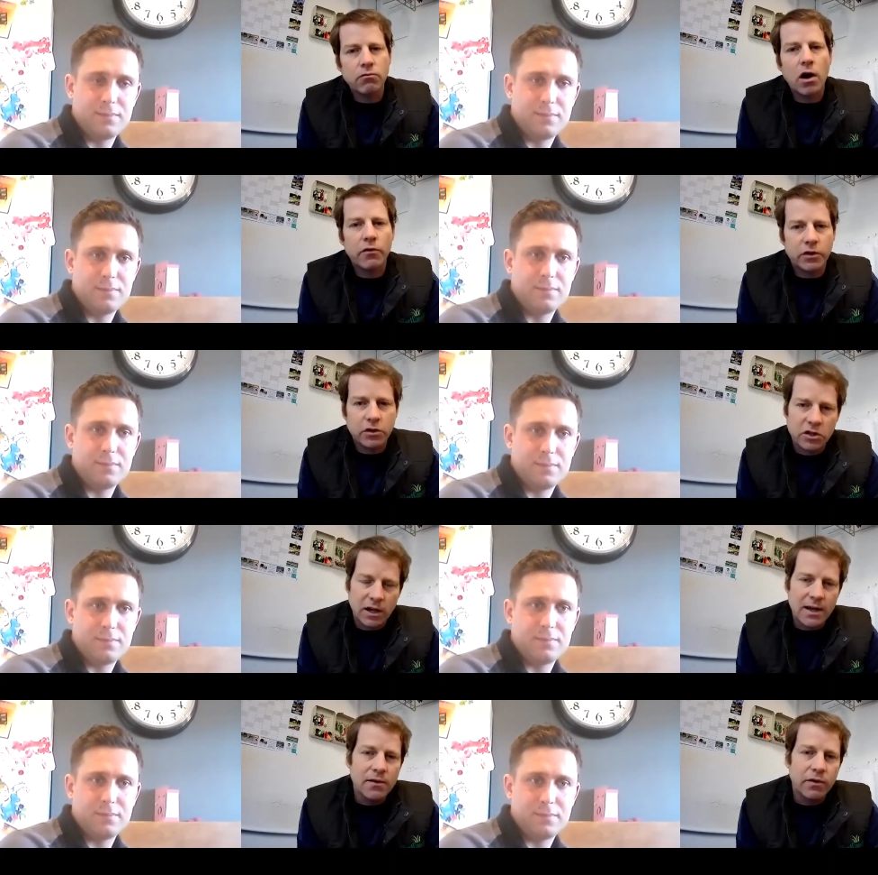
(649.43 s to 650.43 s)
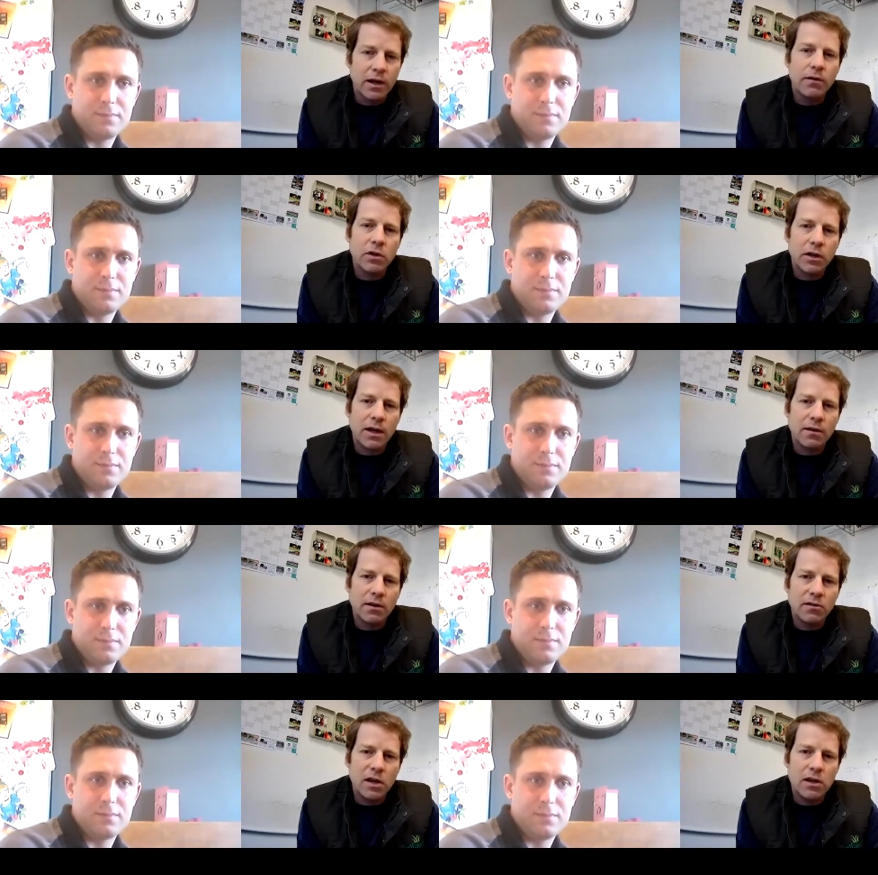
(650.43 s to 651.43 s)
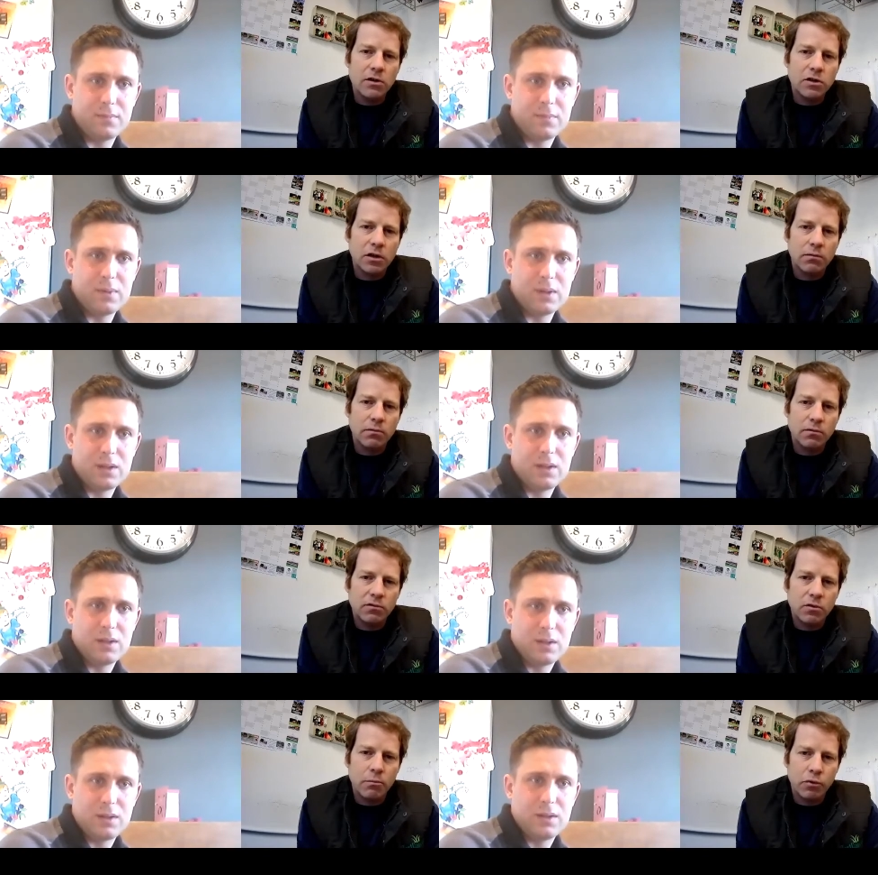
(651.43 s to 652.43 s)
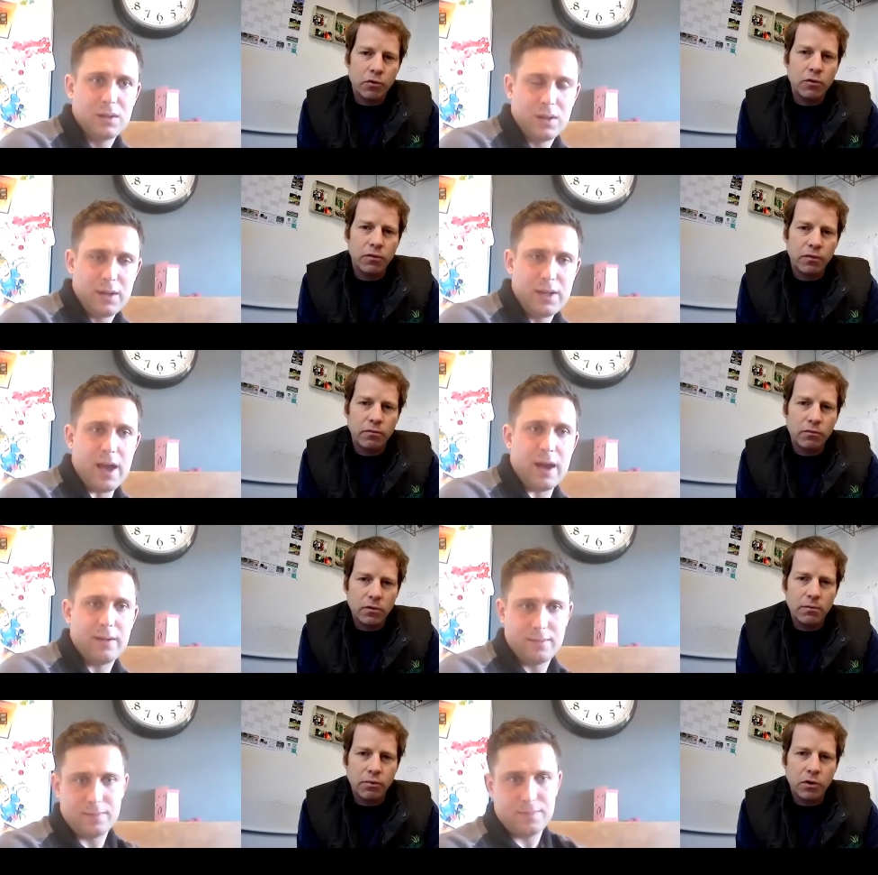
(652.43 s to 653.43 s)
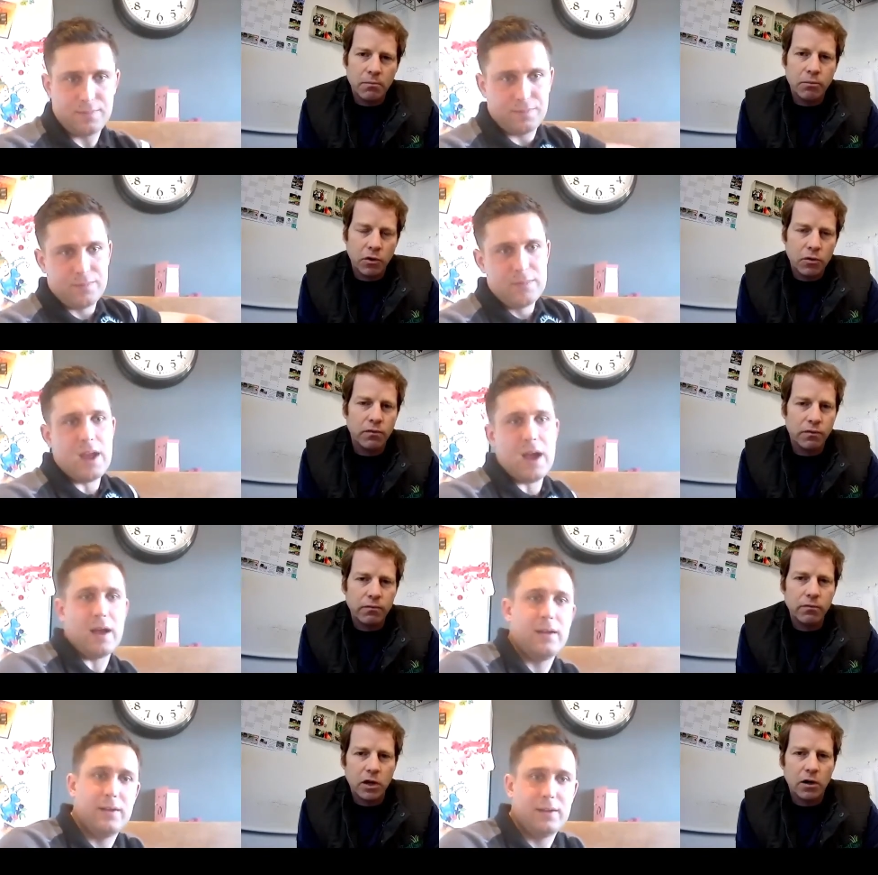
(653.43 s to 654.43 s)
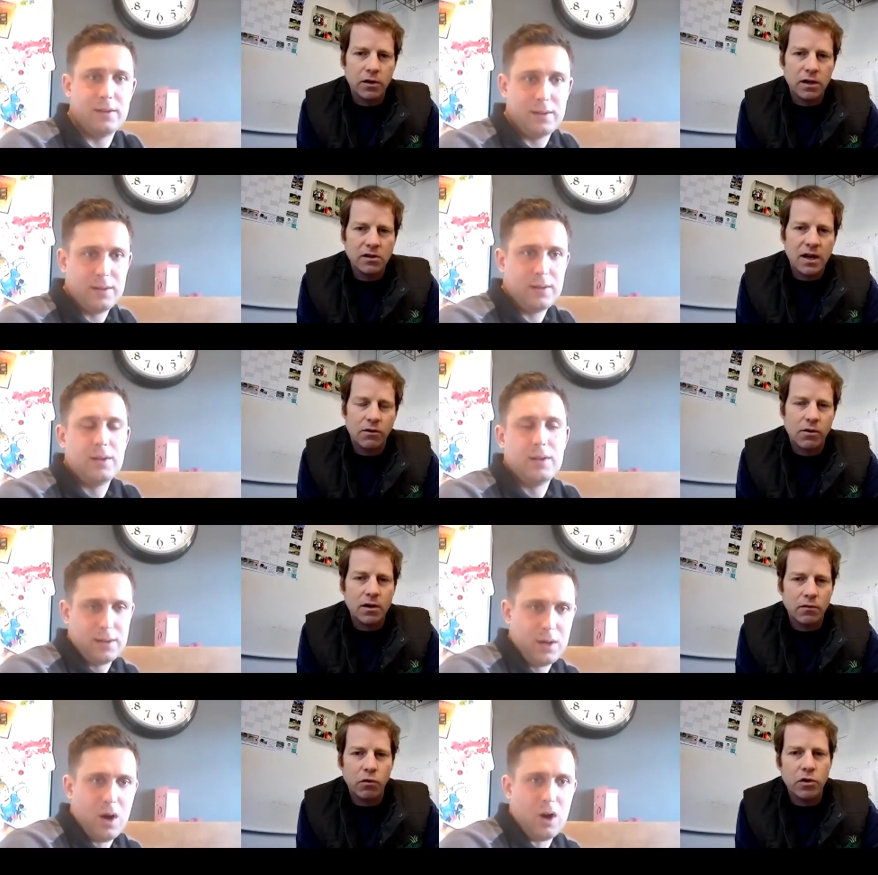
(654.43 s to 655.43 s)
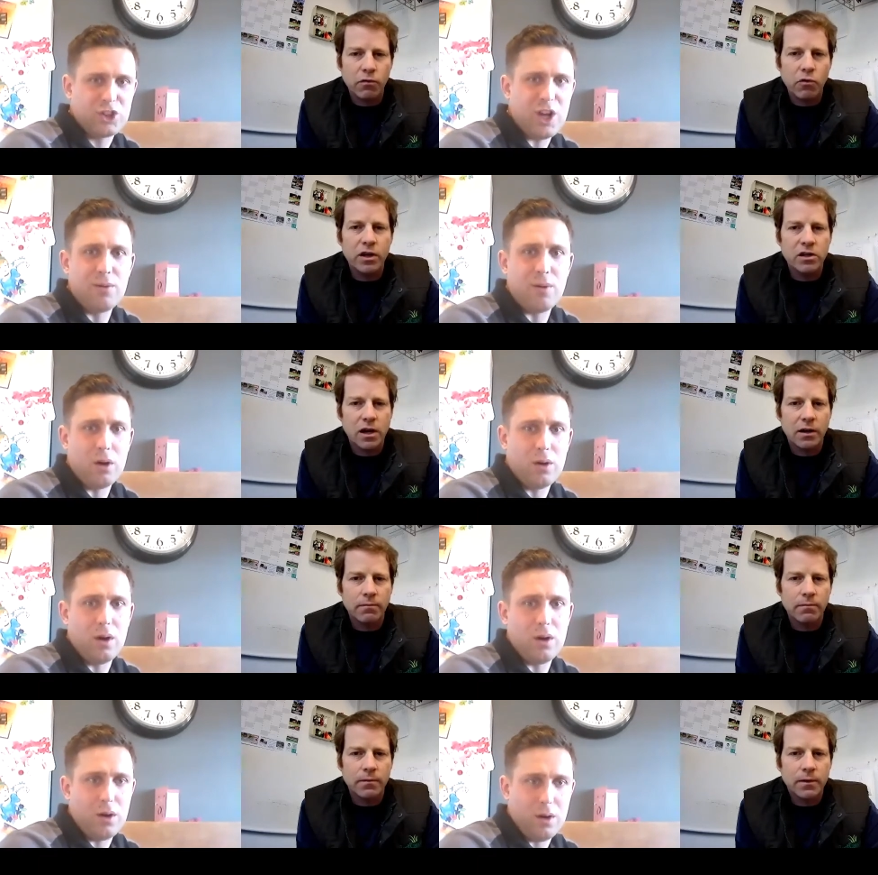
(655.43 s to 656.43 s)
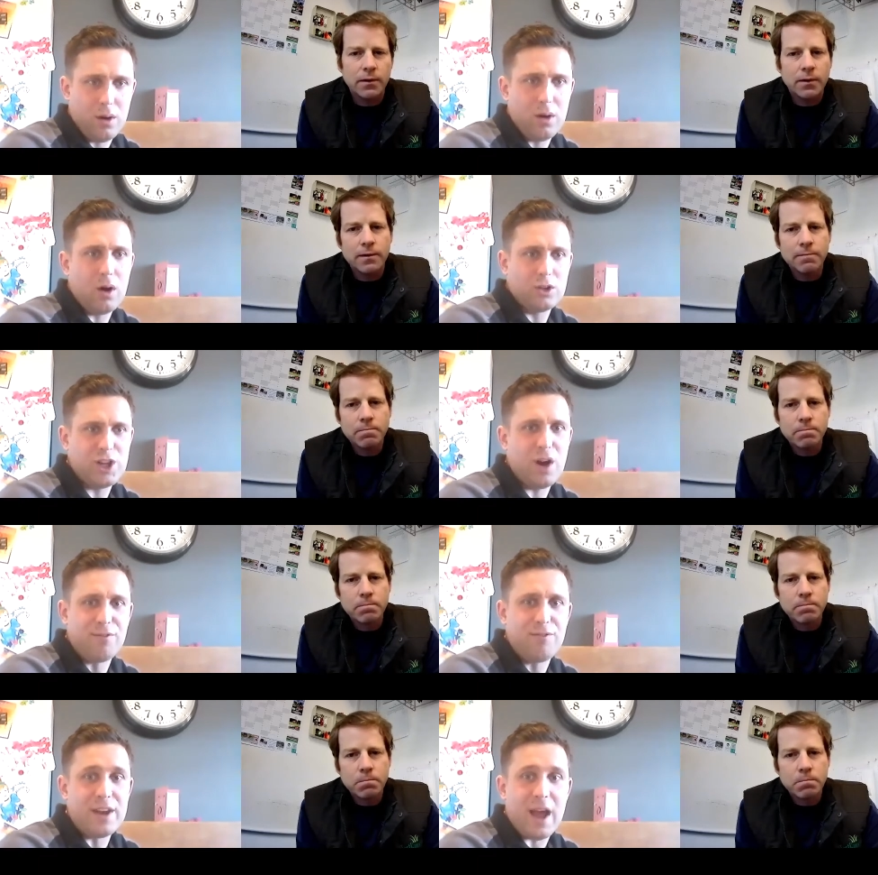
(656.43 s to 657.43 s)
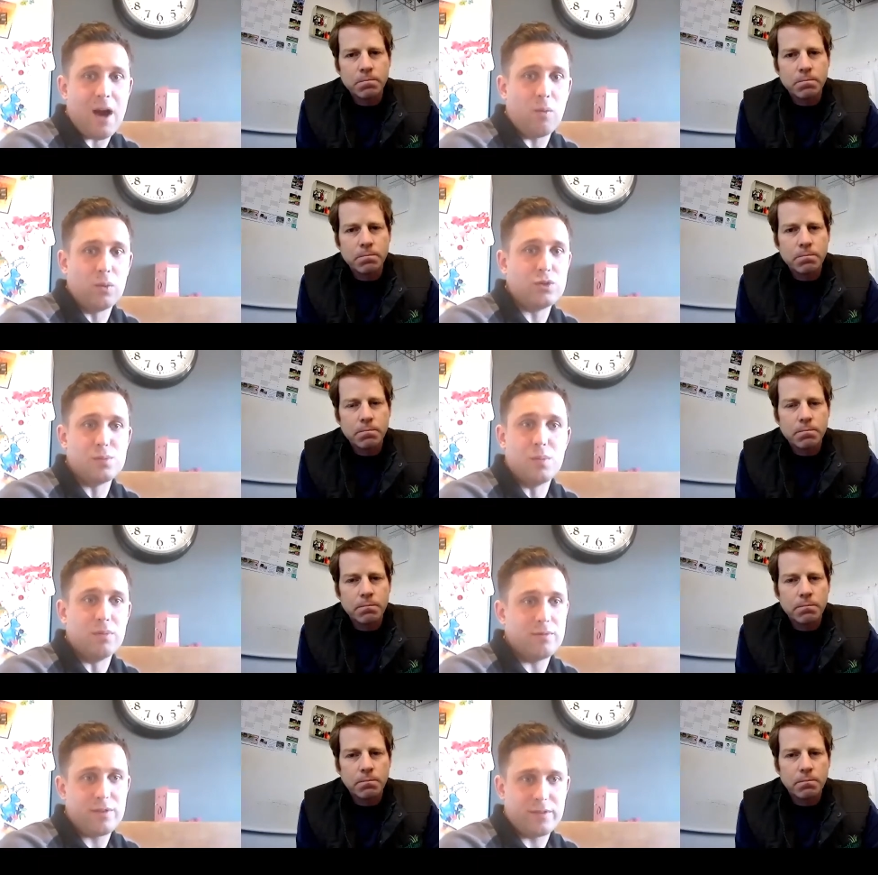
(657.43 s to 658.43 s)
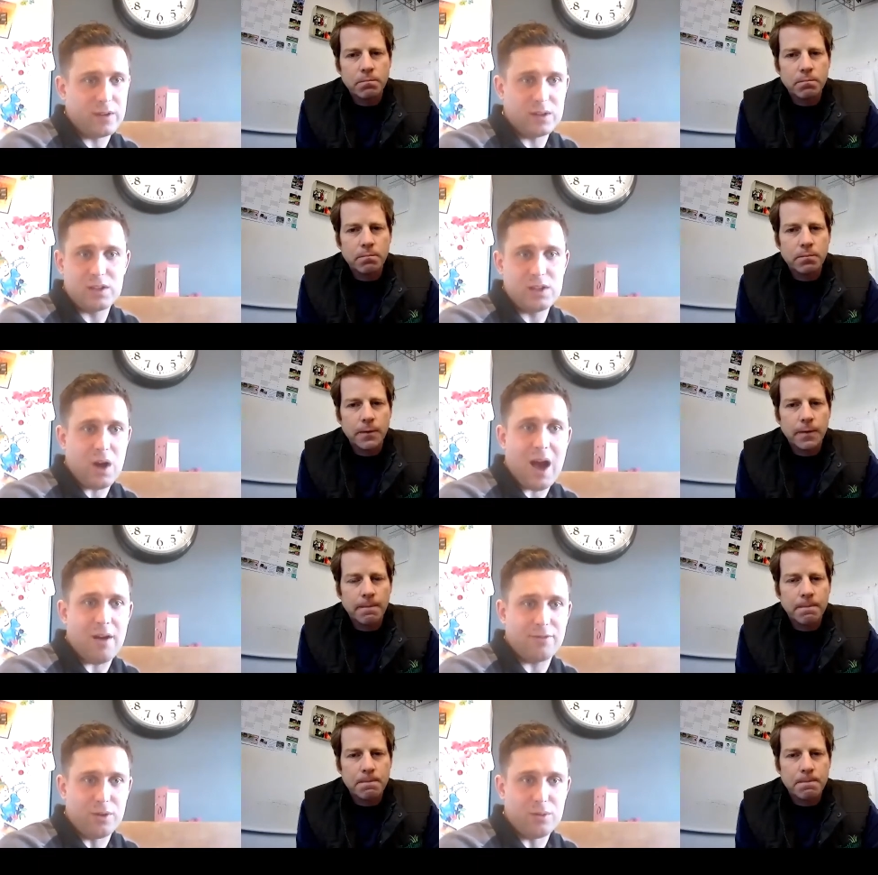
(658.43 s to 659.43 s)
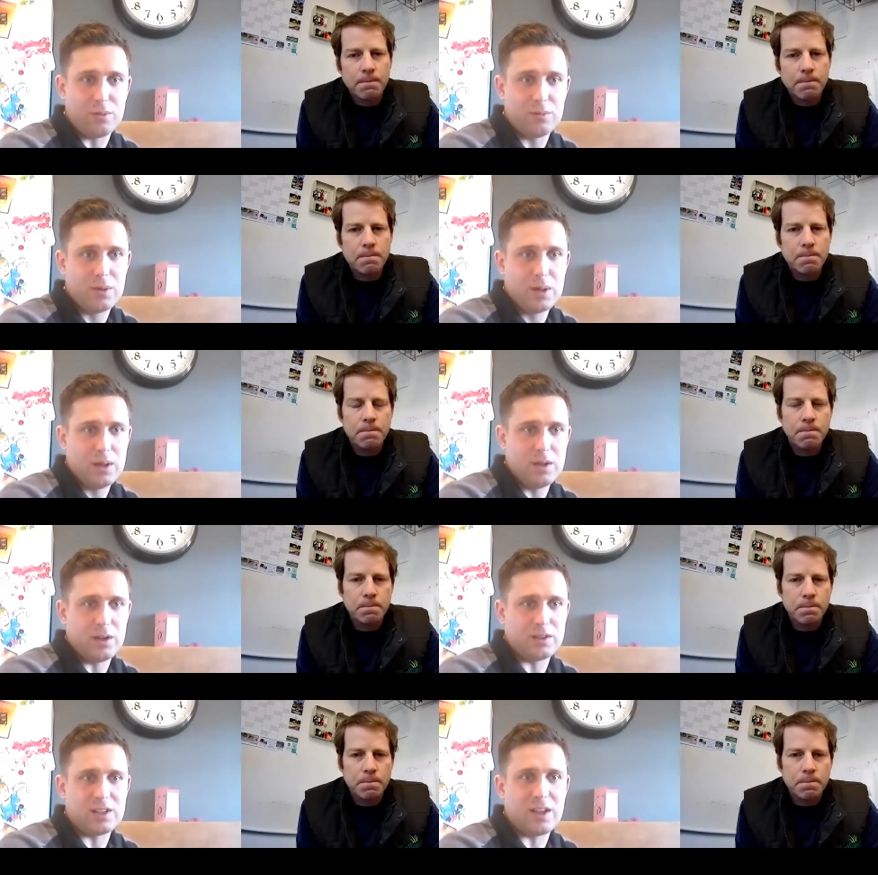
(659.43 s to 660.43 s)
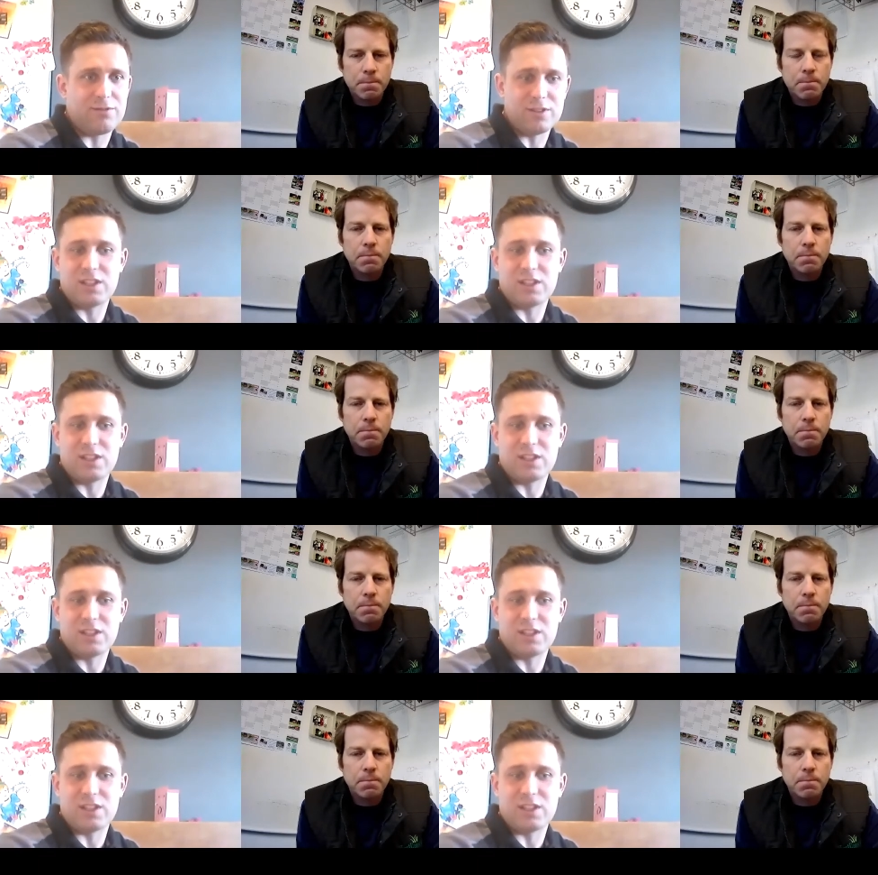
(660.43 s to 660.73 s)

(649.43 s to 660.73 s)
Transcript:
Speaker 1: rather than just leaving it, mm. continue to to improve. Yeah, improve. Yeah, you know the integrity
Speaker 2: of. I shall. I shall thin it out once a month. I think you have to. You know, it's a different